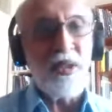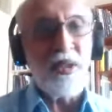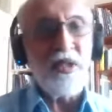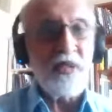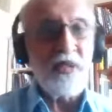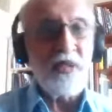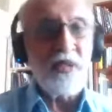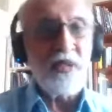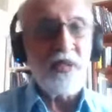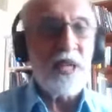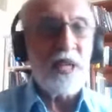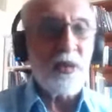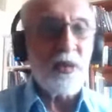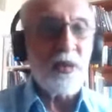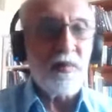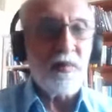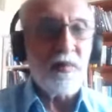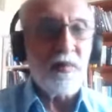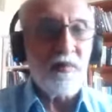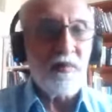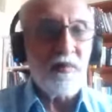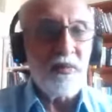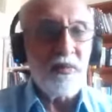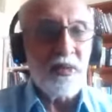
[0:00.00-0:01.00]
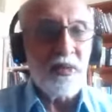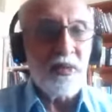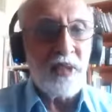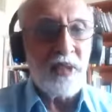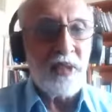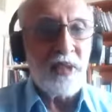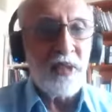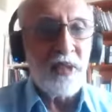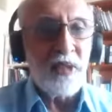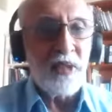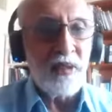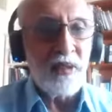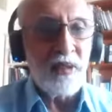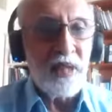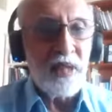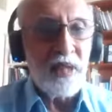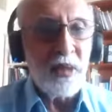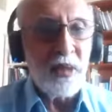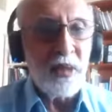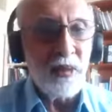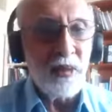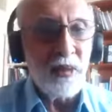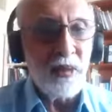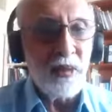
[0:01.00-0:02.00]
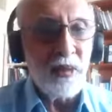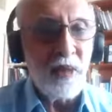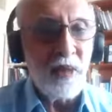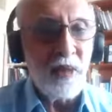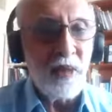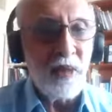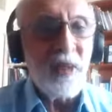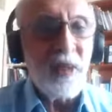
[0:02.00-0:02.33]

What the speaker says: there to give you.